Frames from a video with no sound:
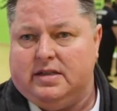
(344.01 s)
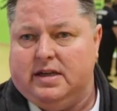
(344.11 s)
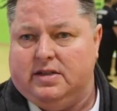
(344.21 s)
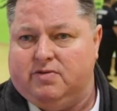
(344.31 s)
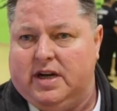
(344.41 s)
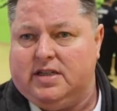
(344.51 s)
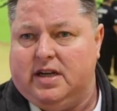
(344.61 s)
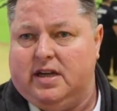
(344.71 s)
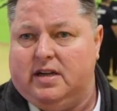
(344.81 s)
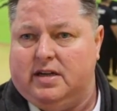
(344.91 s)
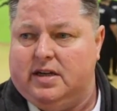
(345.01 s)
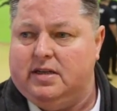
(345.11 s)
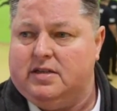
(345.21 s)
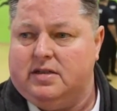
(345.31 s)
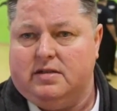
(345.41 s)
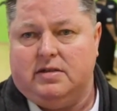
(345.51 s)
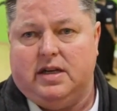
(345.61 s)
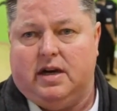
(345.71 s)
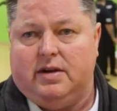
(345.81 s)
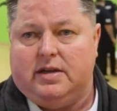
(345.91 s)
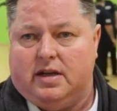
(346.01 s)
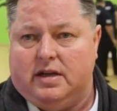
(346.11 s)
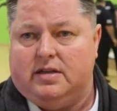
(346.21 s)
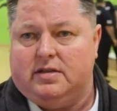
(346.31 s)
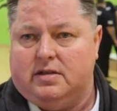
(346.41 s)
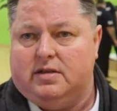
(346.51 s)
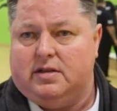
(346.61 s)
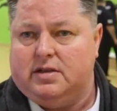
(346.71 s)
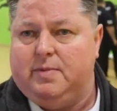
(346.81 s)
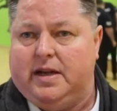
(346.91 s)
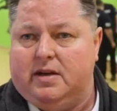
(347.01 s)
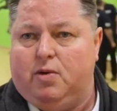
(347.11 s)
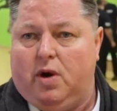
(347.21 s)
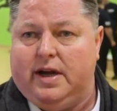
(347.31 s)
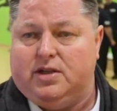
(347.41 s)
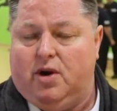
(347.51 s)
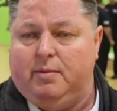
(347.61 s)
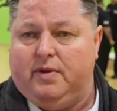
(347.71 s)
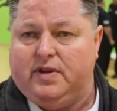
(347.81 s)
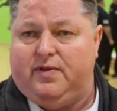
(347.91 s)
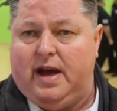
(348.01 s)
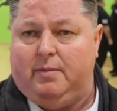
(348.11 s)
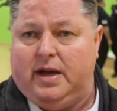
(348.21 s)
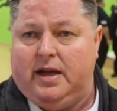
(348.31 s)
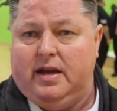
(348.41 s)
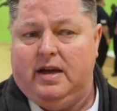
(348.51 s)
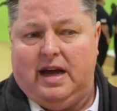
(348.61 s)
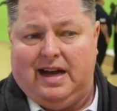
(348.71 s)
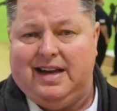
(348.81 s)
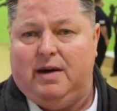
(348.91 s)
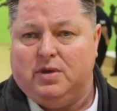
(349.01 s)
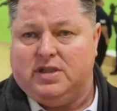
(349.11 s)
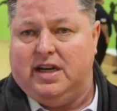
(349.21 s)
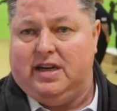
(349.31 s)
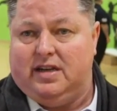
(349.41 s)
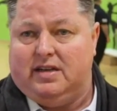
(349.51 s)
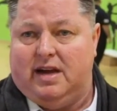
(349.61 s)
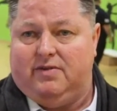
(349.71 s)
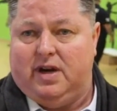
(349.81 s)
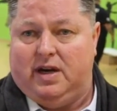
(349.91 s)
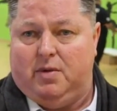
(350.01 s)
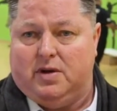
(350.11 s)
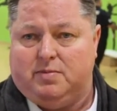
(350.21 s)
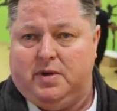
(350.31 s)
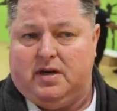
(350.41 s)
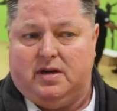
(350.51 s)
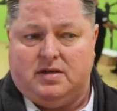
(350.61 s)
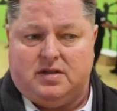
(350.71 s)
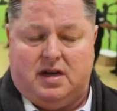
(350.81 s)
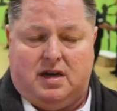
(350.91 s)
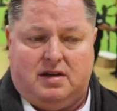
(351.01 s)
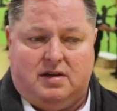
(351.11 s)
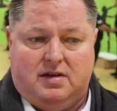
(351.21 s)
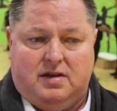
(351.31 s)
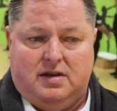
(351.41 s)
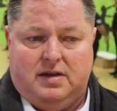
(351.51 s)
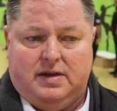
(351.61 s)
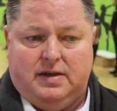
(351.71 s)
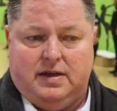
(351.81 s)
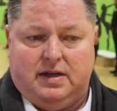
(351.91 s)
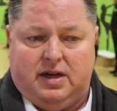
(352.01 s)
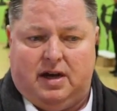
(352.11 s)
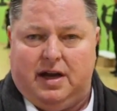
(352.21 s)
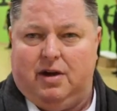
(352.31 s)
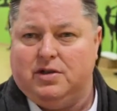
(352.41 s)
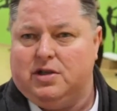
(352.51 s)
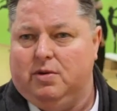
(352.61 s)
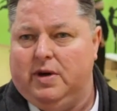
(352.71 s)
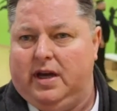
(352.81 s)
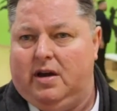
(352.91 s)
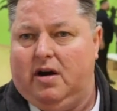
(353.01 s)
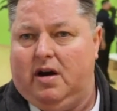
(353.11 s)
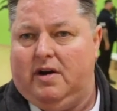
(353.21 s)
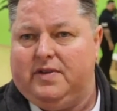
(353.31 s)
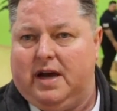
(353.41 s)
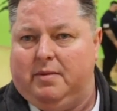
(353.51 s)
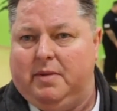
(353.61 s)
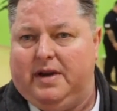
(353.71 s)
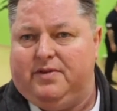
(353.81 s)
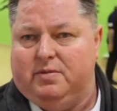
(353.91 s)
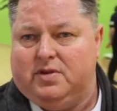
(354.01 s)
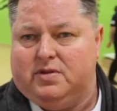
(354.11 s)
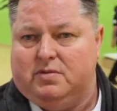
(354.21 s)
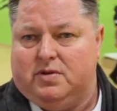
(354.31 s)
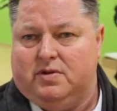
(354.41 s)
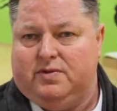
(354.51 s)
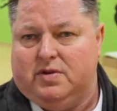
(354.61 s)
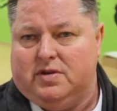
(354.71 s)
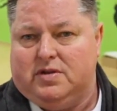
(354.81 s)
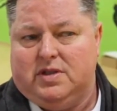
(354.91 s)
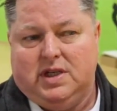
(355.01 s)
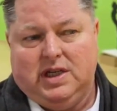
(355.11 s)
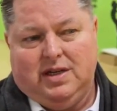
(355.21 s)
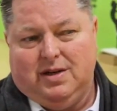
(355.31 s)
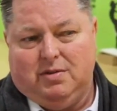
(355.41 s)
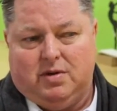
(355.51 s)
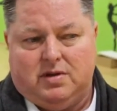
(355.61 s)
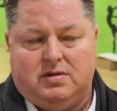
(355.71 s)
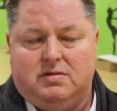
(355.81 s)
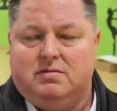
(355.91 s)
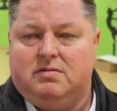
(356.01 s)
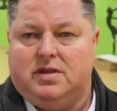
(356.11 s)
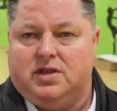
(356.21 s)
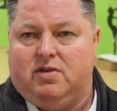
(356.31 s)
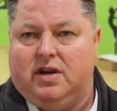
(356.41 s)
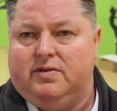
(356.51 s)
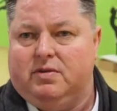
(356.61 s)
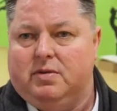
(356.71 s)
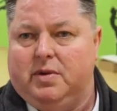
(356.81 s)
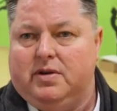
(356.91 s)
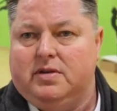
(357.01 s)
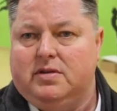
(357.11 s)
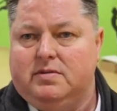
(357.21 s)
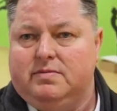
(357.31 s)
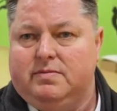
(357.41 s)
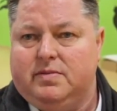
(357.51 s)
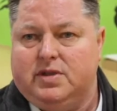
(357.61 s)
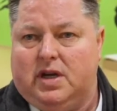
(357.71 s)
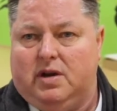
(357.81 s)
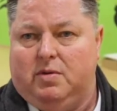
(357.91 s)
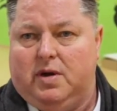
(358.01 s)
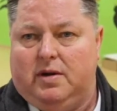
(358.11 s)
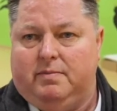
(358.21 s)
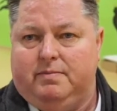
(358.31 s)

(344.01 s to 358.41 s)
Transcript: he's resting, and he's spending quality time with his family, and that was needed. That really was, because the onslaught he got after coming back from Dusseldorf was disgraceful, to be honest. So